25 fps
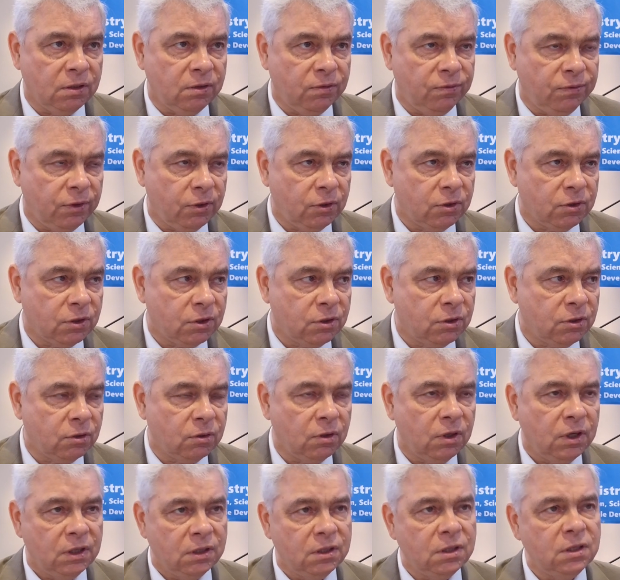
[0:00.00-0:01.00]
the first.
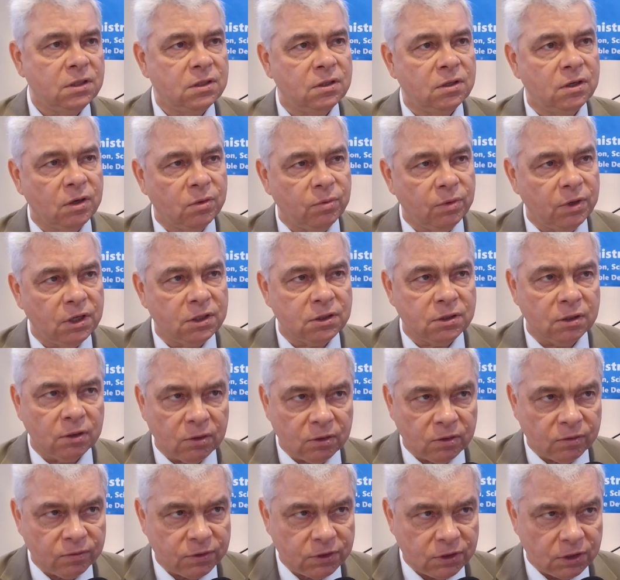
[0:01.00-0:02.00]
So this requires a
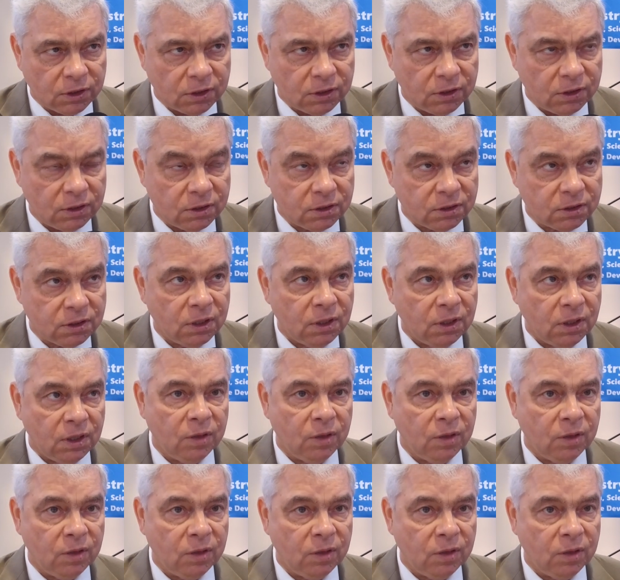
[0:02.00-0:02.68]
lot of science,